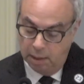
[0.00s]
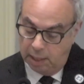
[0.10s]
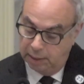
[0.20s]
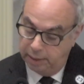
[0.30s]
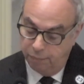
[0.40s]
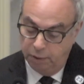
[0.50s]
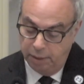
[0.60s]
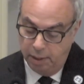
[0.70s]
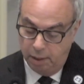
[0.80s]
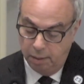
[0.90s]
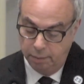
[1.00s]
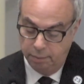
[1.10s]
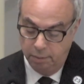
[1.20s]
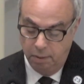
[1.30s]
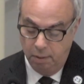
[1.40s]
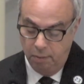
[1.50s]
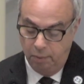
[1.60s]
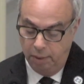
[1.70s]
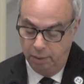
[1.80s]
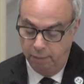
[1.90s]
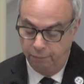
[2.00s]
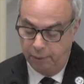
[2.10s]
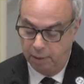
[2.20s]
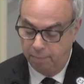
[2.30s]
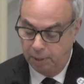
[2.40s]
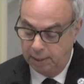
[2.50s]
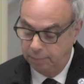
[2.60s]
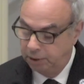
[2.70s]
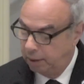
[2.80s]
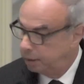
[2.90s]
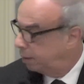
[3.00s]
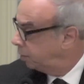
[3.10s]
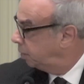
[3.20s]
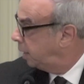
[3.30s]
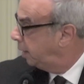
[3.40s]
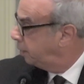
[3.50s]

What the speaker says: I'll leave it there rather than follow Bob's elegant style